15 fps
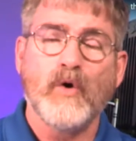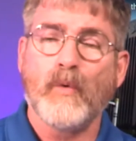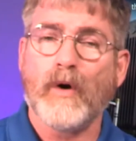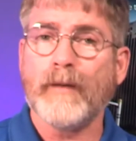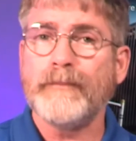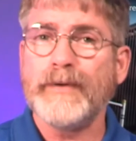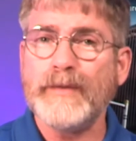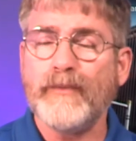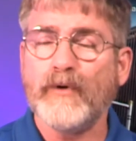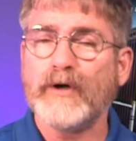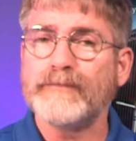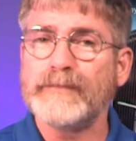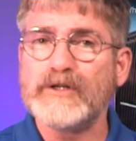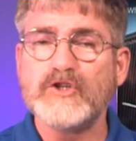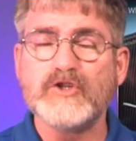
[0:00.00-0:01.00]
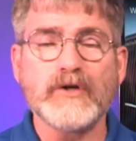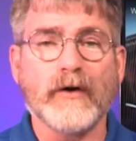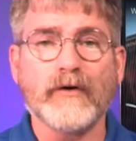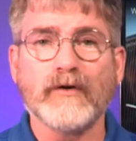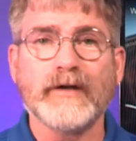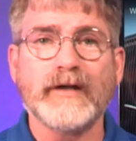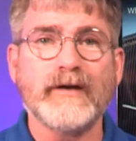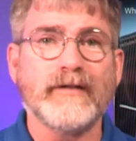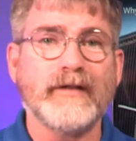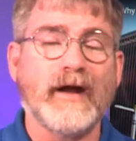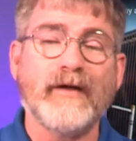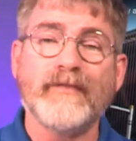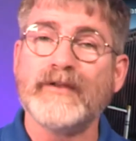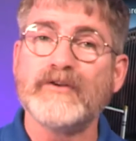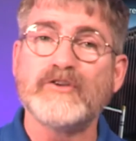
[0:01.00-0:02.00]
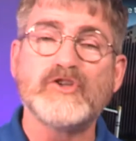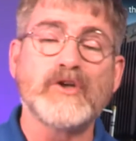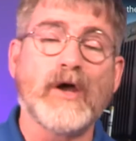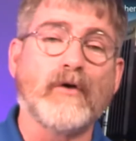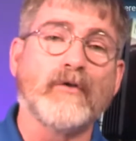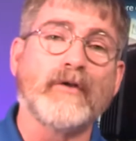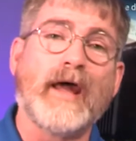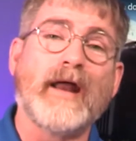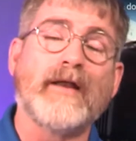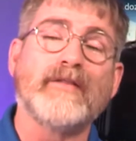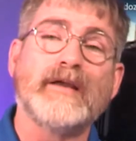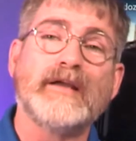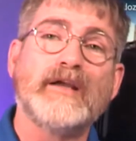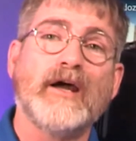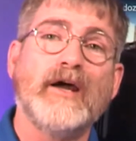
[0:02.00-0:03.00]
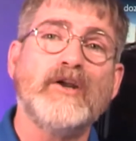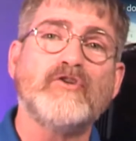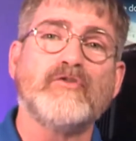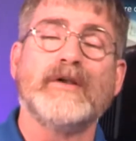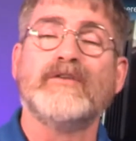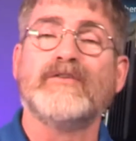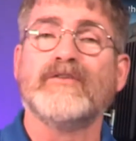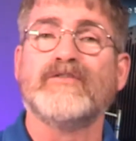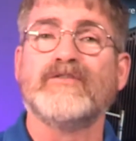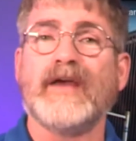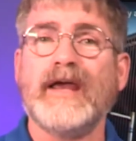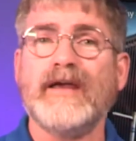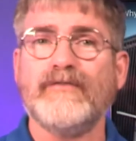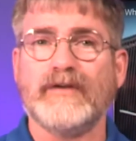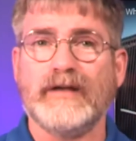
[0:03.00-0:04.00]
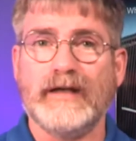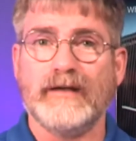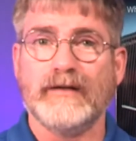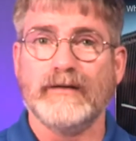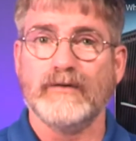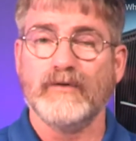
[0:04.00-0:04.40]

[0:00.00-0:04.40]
where people could be shuttled into there and then shuttled out of the country to safety.